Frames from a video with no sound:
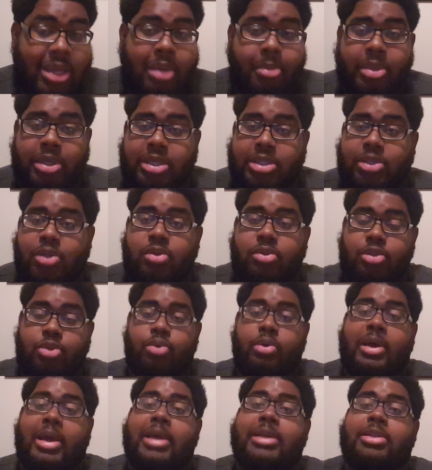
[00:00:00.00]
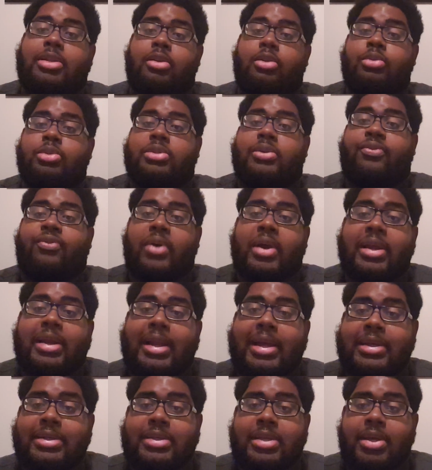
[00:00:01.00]
because you would hate to lose a fight
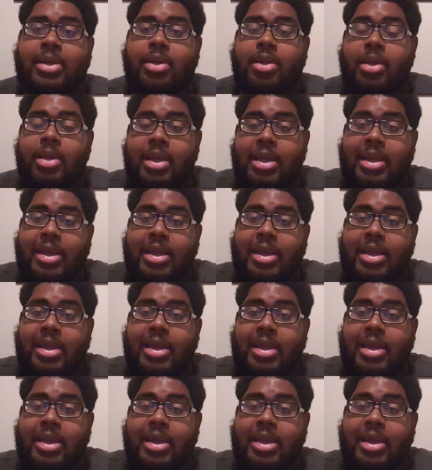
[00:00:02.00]
like that